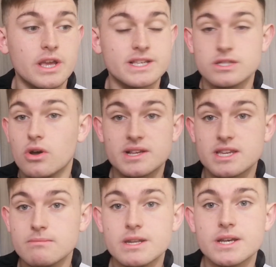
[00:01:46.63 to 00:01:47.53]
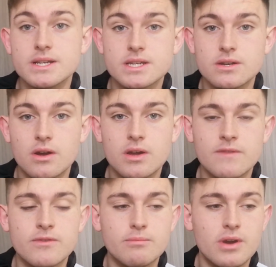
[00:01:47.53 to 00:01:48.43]
It's 90 minutes, you know.
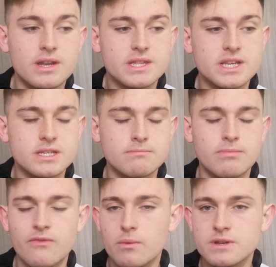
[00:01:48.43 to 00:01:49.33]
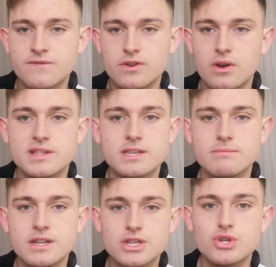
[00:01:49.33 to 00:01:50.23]
If you put in a decent performance for 90
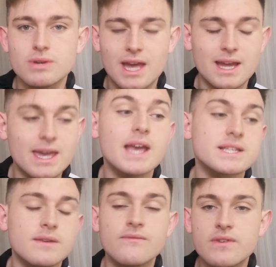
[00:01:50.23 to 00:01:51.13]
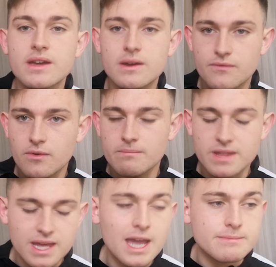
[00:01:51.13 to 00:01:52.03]
minutes, you can get something from
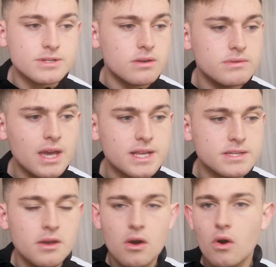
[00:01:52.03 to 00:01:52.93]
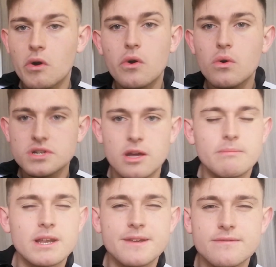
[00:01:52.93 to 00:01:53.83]
the game. So yes, of course
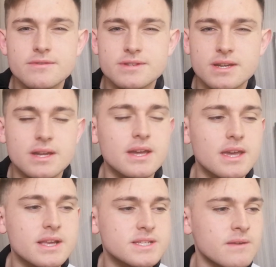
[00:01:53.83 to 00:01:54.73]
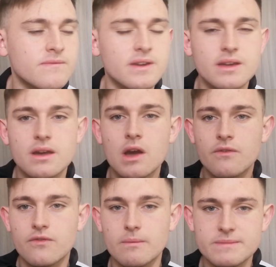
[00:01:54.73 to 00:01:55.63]
I believe Luton can get something
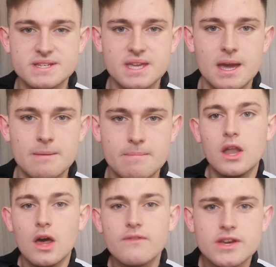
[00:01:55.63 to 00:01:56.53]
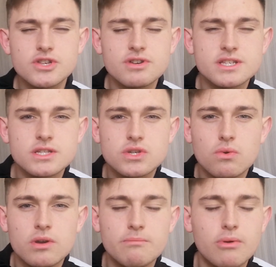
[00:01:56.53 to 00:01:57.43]
from this game. Another interesting
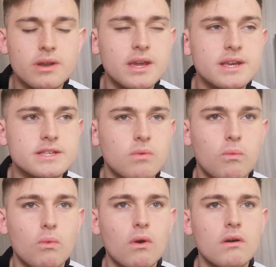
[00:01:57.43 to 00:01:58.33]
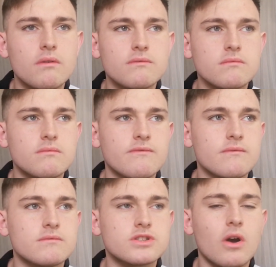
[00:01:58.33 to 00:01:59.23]
talking point is, what
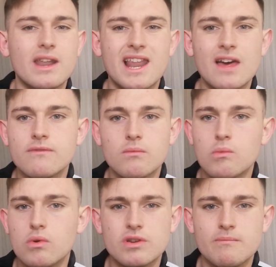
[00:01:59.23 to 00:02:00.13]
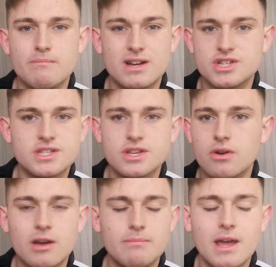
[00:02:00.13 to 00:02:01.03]
starting 11 will Manchester
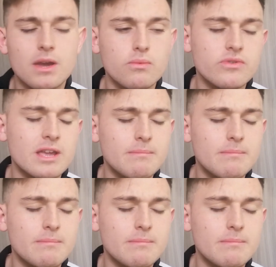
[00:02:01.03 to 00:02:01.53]
United play? Will